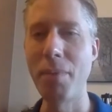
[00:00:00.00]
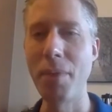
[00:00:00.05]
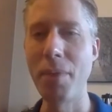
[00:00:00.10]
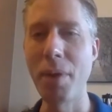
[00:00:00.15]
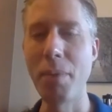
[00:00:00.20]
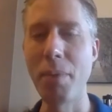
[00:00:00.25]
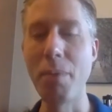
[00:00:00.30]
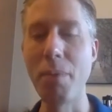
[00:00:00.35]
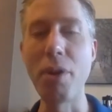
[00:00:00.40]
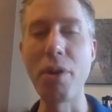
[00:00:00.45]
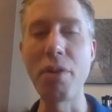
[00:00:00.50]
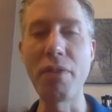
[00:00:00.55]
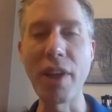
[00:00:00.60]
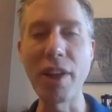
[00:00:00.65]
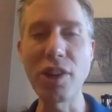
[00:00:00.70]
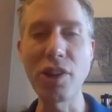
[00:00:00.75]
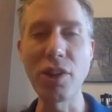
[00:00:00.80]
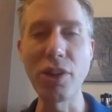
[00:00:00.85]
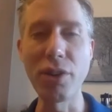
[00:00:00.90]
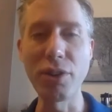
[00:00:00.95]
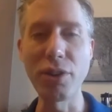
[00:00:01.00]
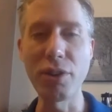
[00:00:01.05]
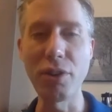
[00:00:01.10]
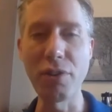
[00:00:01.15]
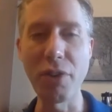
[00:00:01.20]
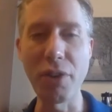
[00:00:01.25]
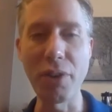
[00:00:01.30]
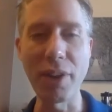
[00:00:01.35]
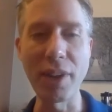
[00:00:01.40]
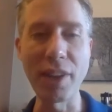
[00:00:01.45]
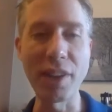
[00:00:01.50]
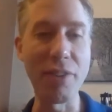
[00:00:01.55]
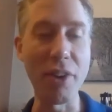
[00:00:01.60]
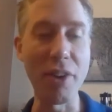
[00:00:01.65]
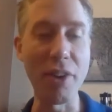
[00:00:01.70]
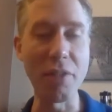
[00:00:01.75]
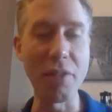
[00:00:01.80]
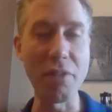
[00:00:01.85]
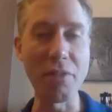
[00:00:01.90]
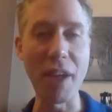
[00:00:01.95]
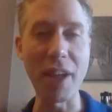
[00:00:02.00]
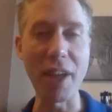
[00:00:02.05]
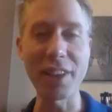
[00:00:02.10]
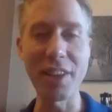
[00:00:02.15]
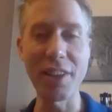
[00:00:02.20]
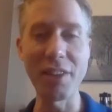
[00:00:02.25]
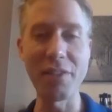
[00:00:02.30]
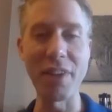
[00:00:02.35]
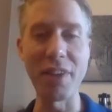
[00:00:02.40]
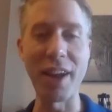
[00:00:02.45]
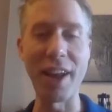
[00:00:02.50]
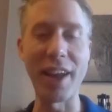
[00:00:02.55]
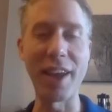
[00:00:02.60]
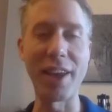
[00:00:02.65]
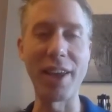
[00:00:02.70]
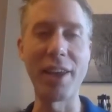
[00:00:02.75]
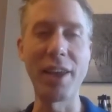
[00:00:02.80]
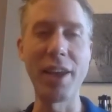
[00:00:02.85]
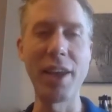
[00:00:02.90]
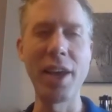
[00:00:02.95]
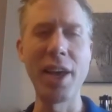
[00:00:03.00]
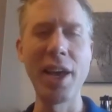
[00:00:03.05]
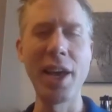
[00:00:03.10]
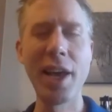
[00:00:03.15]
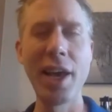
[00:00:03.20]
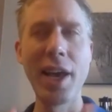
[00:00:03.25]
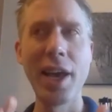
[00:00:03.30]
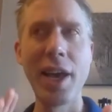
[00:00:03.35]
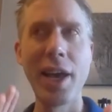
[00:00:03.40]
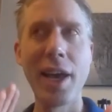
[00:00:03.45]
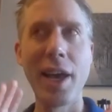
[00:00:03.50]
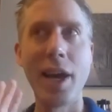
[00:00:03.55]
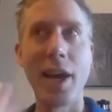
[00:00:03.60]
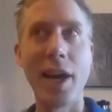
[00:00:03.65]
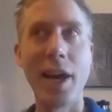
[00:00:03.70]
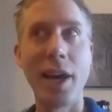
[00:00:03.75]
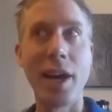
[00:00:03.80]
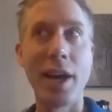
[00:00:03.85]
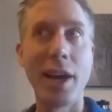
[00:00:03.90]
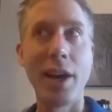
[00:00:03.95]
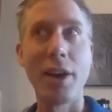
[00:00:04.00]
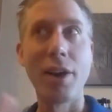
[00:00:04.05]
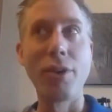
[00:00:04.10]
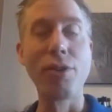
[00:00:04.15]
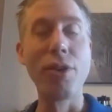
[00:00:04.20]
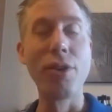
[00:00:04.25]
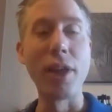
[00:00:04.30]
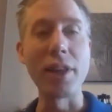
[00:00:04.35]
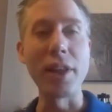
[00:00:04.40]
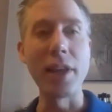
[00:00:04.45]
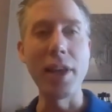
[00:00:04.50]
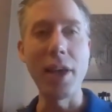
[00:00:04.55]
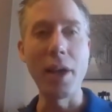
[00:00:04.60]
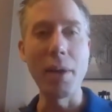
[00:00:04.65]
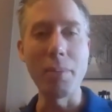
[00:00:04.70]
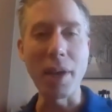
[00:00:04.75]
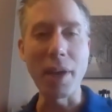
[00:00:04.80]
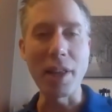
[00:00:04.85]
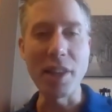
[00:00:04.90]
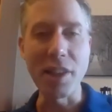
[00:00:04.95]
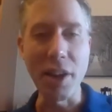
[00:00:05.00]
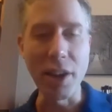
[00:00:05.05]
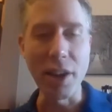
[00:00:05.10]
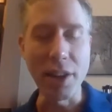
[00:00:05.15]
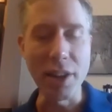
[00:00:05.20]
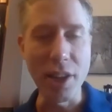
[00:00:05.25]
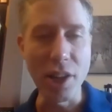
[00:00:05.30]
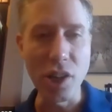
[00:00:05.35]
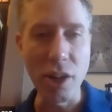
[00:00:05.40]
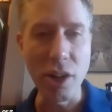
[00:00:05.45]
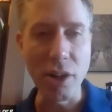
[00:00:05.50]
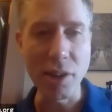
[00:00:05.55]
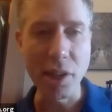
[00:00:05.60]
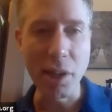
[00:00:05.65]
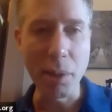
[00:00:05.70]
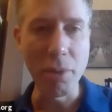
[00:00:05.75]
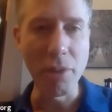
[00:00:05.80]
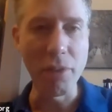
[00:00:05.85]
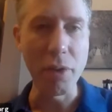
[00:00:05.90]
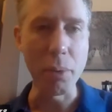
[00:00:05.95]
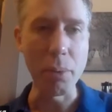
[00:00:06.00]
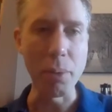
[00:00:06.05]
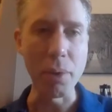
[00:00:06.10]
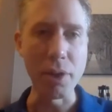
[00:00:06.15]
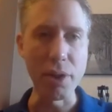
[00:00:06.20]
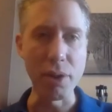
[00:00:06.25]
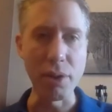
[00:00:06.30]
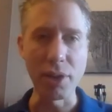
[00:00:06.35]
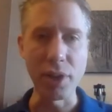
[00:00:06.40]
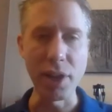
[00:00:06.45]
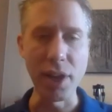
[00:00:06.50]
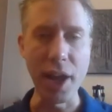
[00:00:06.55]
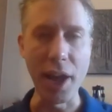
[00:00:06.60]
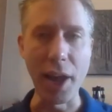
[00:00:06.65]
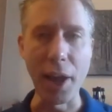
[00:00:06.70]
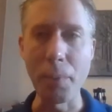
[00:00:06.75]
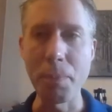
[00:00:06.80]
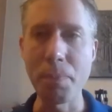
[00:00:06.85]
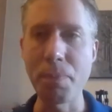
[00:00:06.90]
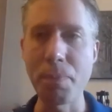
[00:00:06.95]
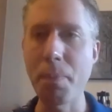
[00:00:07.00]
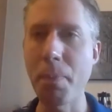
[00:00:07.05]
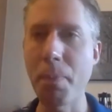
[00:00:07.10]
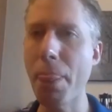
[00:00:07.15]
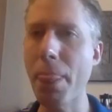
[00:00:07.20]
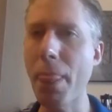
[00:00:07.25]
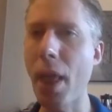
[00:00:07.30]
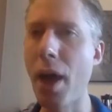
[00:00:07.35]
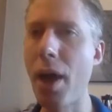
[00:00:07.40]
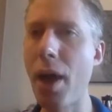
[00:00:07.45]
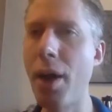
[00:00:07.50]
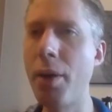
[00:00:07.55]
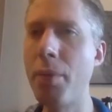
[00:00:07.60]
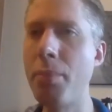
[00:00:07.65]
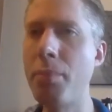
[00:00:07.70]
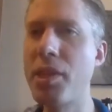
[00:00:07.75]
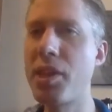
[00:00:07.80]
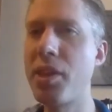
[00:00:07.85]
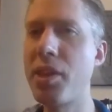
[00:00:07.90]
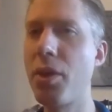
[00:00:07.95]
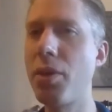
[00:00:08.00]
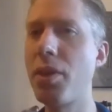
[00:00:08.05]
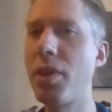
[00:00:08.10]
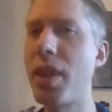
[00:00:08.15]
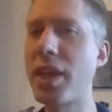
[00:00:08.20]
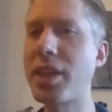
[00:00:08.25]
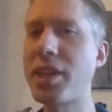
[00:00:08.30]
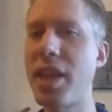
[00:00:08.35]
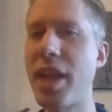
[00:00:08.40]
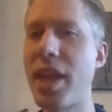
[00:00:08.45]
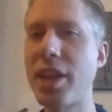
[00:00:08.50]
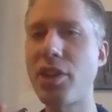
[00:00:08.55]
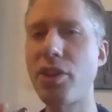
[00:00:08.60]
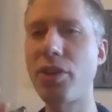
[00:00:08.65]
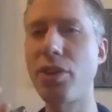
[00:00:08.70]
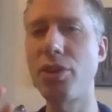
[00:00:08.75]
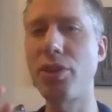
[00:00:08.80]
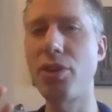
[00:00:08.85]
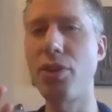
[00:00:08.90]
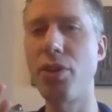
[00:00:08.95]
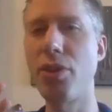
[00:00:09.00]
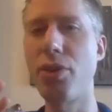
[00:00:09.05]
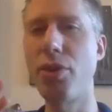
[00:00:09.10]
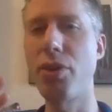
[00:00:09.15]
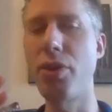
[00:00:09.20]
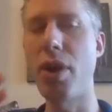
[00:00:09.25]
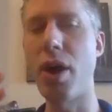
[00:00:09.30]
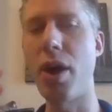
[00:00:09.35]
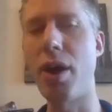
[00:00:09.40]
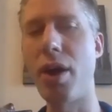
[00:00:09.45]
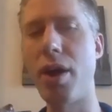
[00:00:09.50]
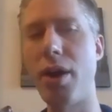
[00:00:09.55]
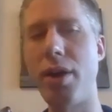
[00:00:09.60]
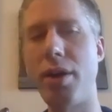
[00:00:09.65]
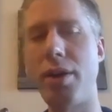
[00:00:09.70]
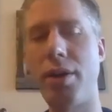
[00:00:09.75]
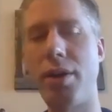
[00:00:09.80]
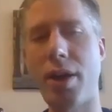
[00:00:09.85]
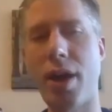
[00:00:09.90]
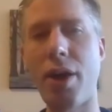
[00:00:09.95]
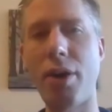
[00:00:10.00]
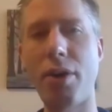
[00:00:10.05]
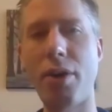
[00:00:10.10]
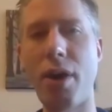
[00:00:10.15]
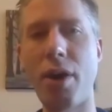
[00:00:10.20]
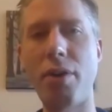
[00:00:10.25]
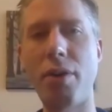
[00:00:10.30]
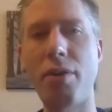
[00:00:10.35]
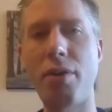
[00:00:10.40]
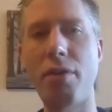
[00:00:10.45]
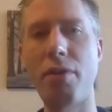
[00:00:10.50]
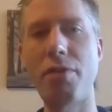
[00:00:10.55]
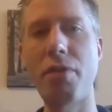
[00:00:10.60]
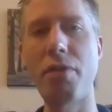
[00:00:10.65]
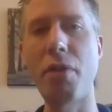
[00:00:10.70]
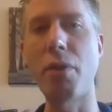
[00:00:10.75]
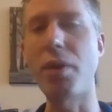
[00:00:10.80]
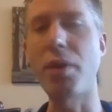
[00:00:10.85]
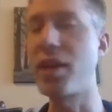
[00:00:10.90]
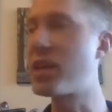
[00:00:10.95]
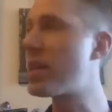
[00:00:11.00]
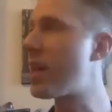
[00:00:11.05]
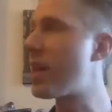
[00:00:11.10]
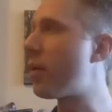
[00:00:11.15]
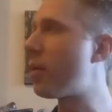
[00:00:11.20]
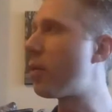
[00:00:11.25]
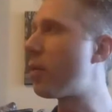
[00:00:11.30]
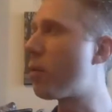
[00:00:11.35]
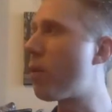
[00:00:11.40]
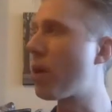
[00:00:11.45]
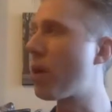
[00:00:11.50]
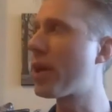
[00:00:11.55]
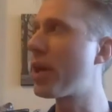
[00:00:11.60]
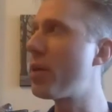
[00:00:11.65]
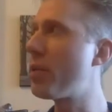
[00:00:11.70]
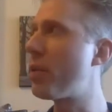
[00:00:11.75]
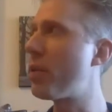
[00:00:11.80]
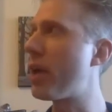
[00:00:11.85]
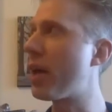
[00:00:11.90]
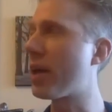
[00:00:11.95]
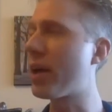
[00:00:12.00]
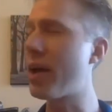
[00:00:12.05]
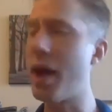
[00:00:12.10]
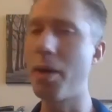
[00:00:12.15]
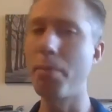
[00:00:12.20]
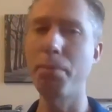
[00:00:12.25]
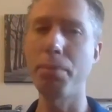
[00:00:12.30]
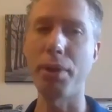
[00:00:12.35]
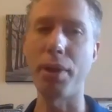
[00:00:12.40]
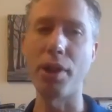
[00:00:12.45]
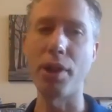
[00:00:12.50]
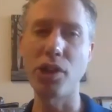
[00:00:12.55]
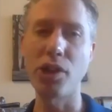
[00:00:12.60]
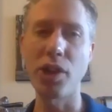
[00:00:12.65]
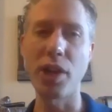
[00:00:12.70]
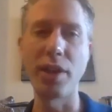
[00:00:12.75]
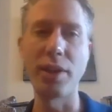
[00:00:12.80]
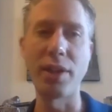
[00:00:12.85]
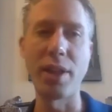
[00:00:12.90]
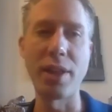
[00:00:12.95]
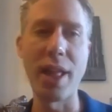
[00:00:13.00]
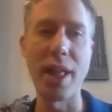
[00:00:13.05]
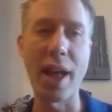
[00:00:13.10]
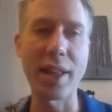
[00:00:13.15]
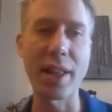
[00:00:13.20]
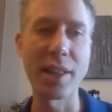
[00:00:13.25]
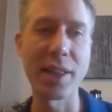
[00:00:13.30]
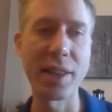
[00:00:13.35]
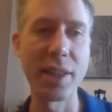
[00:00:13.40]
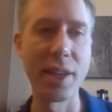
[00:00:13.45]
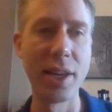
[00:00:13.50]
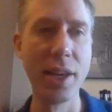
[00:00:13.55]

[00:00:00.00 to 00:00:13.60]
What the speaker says: motivational interviewing is very effective, and I really am excited to share some of it with you today. So let's actually turn our focus on what can we accomplish in the next